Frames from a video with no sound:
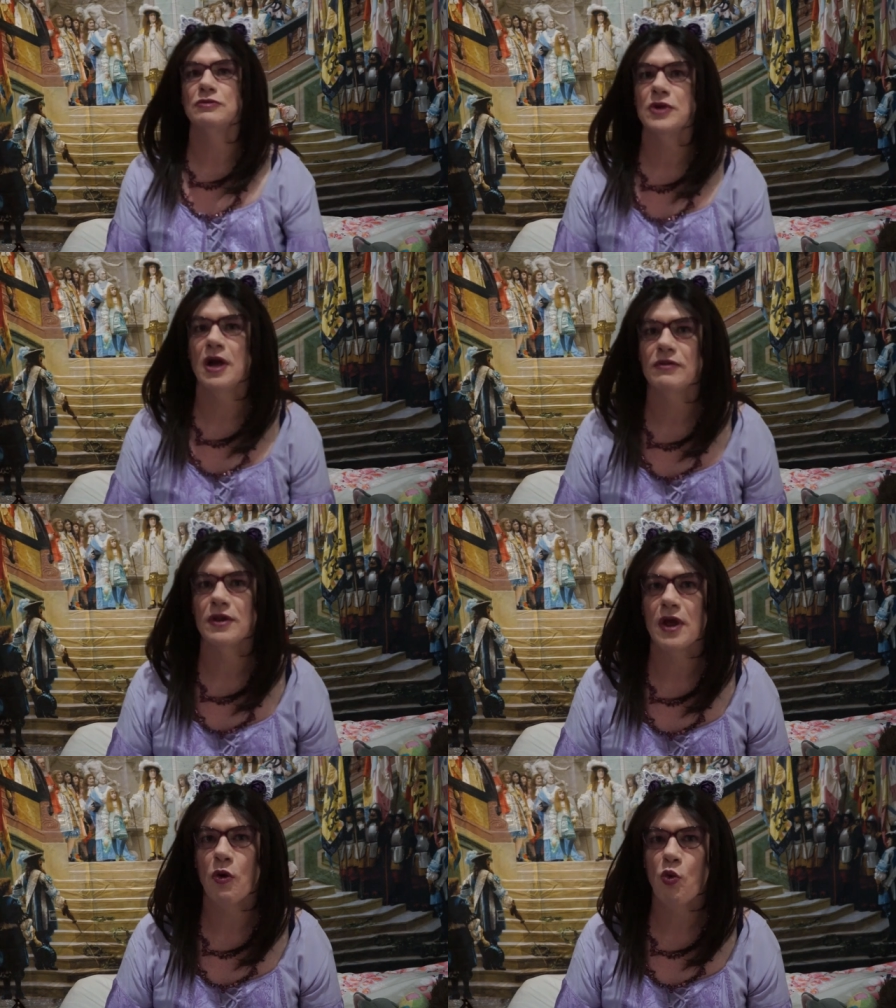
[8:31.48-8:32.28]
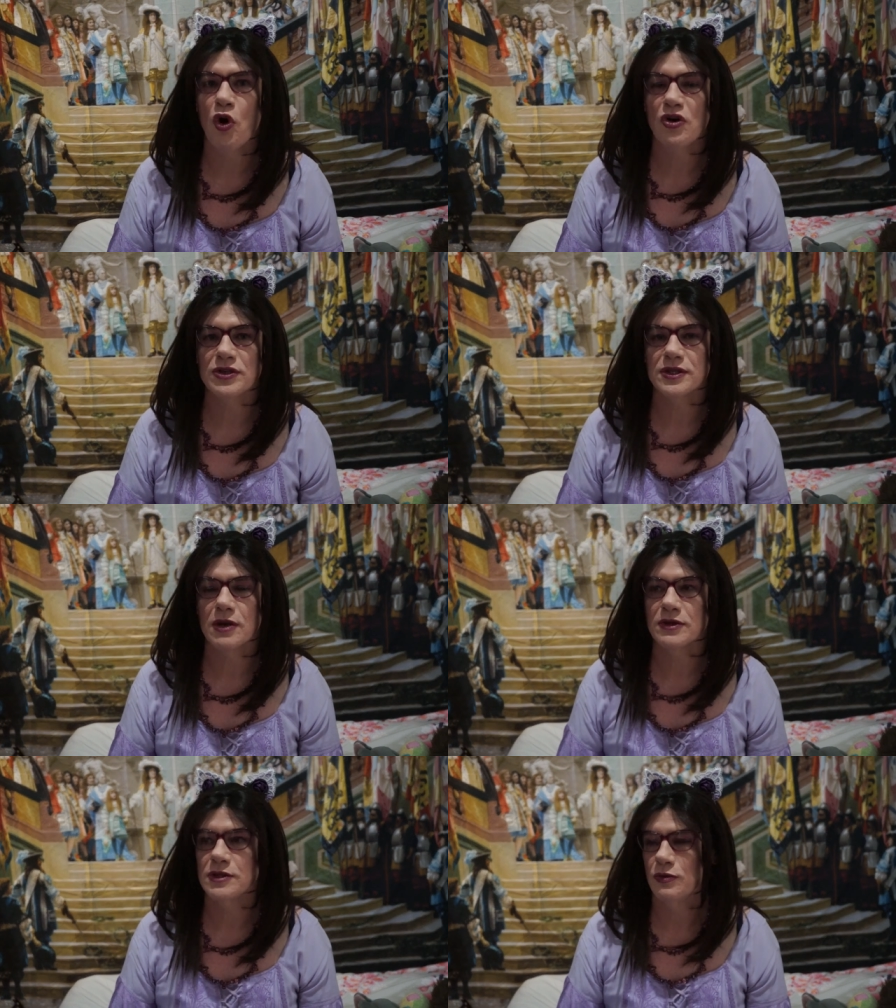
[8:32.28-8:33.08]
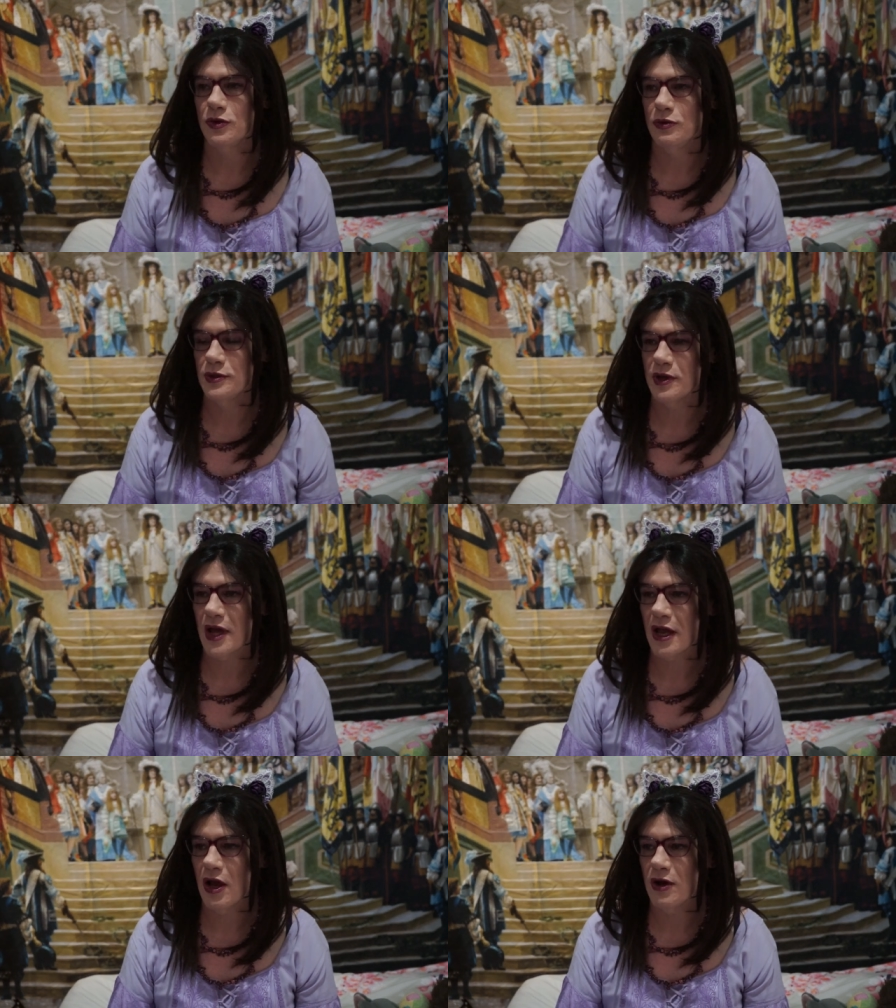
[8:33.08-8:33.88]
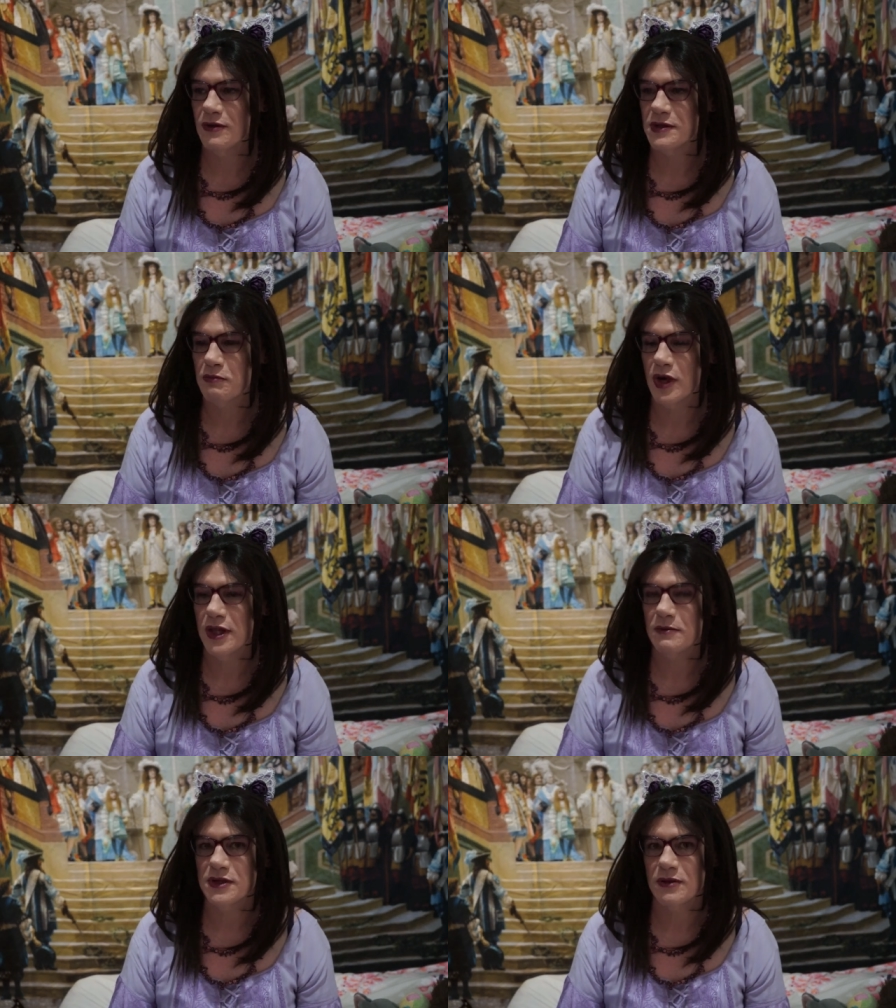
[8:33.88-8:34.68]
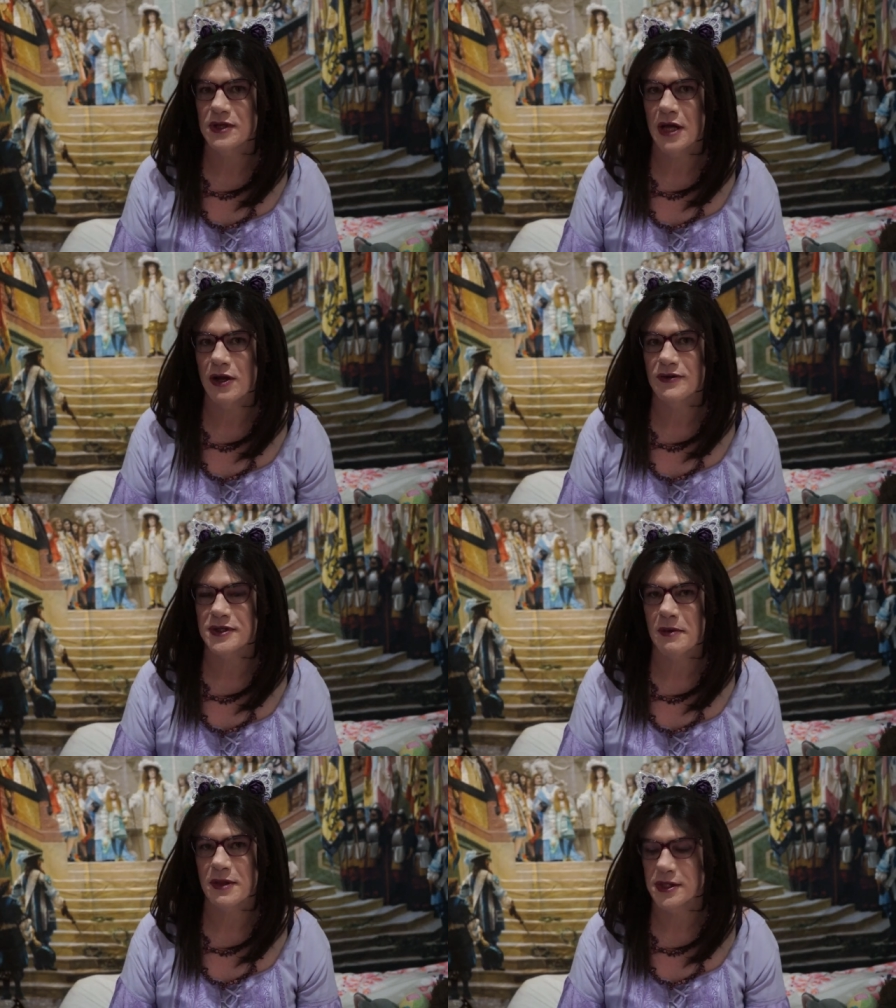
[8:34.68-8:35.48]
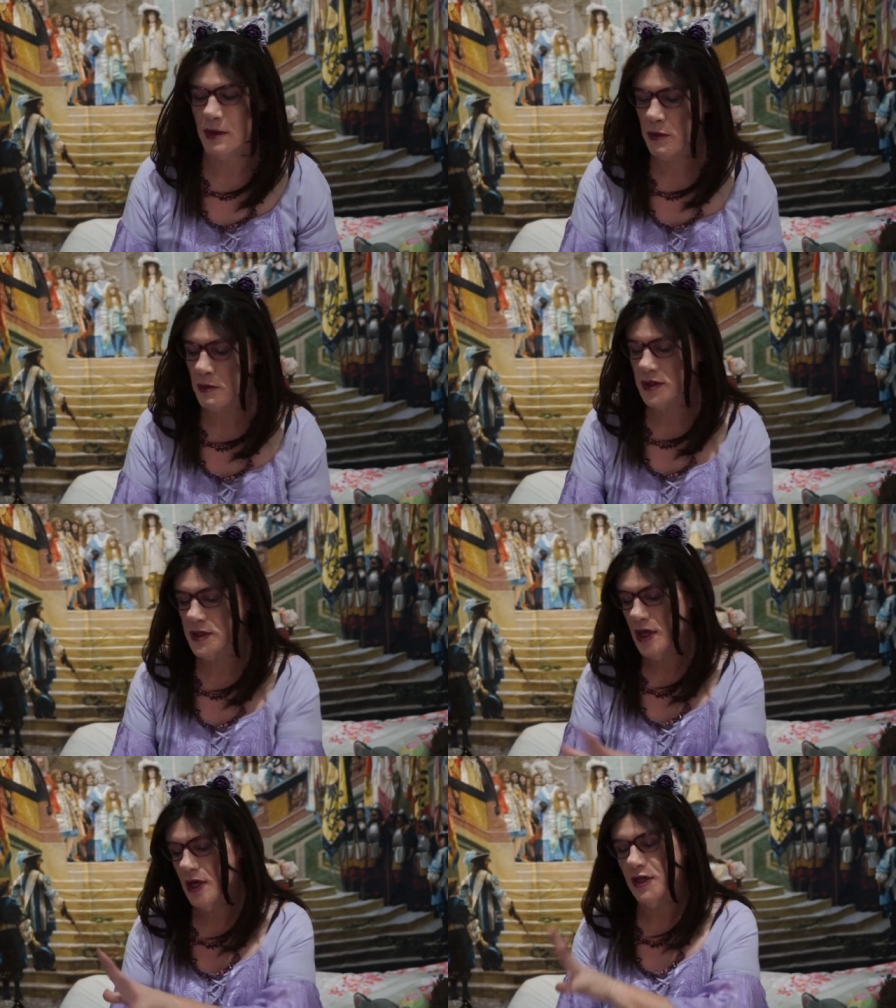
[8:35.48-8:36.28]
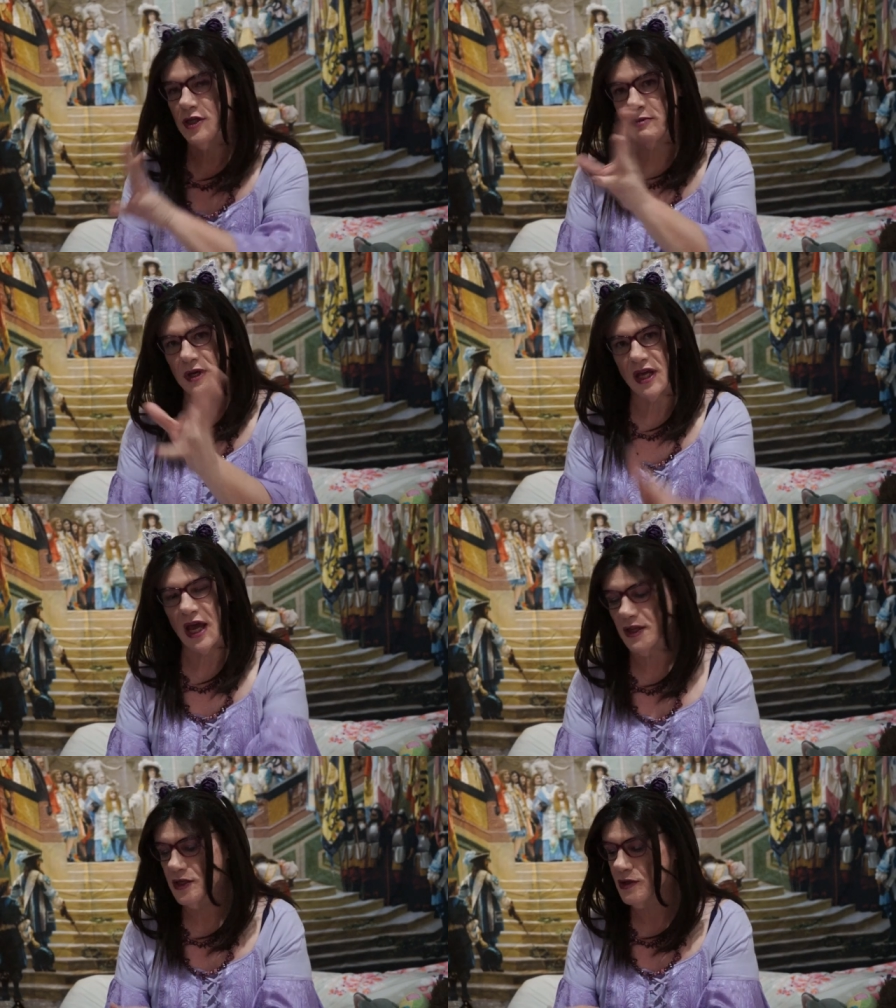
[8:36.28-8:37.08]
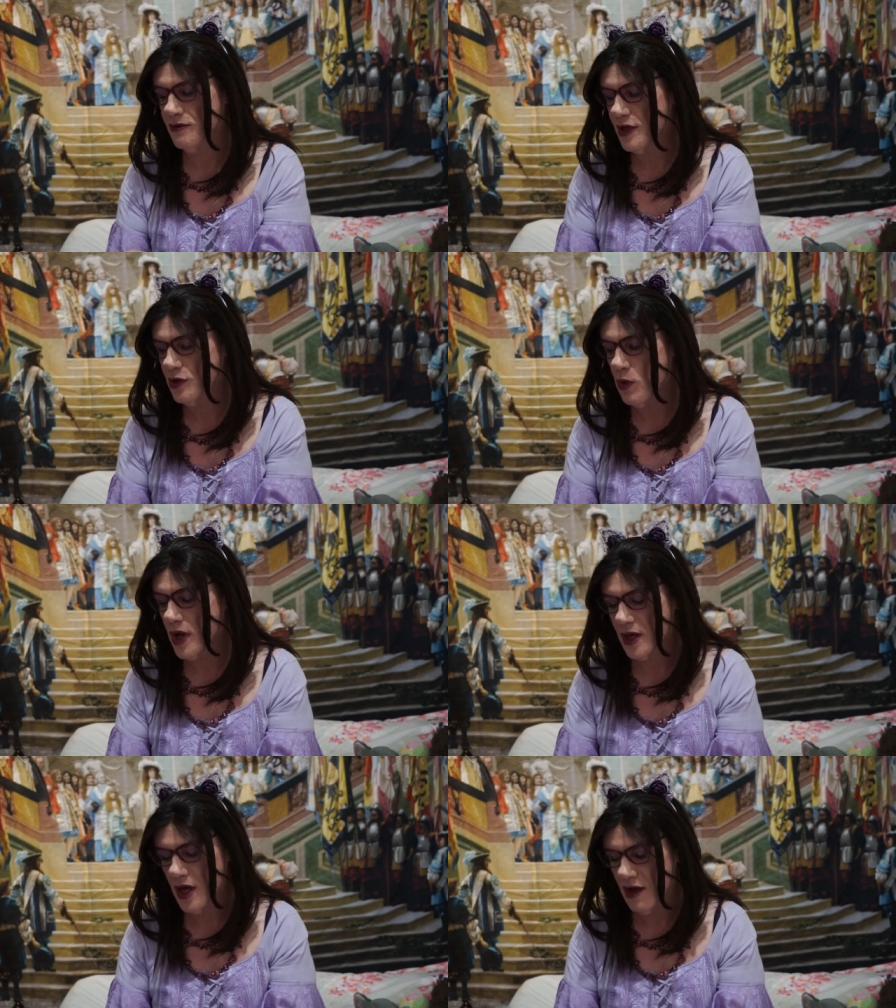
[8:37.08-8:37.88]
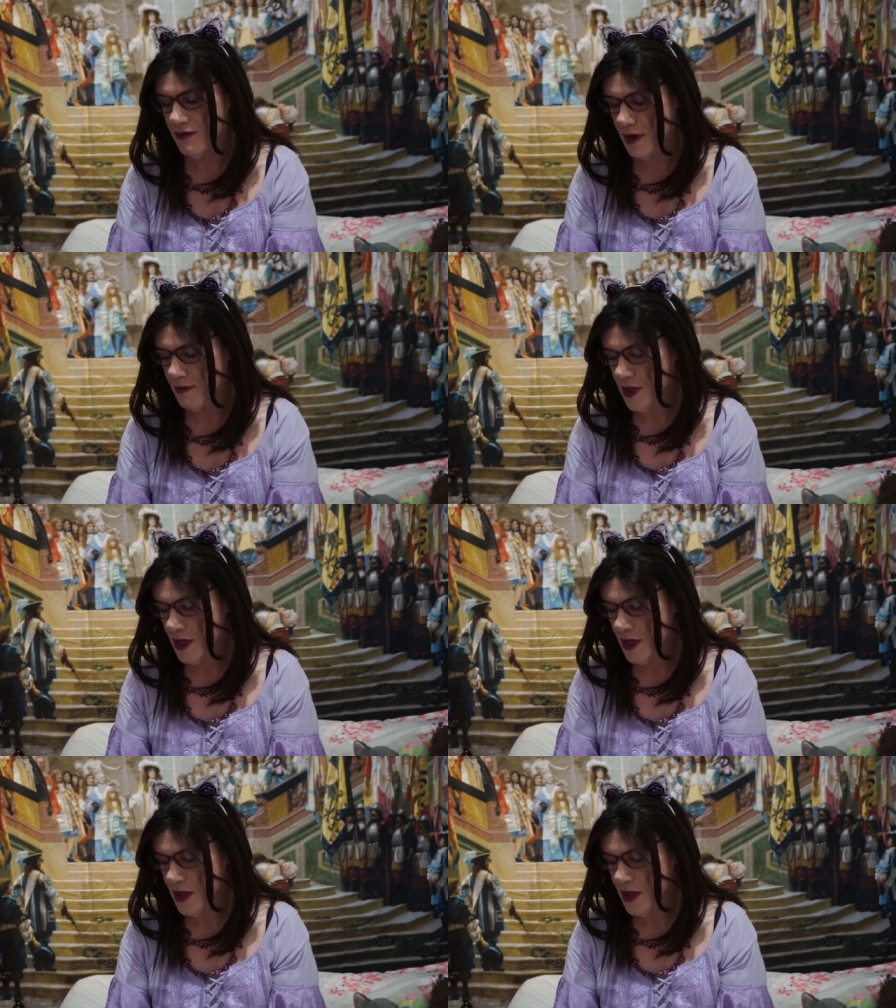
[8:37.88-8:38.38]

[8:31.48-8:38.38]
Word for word: Traveller that was, there were some rules that had kind of spread themselves out over some of the supplements. These have been gathered sort of under one cover.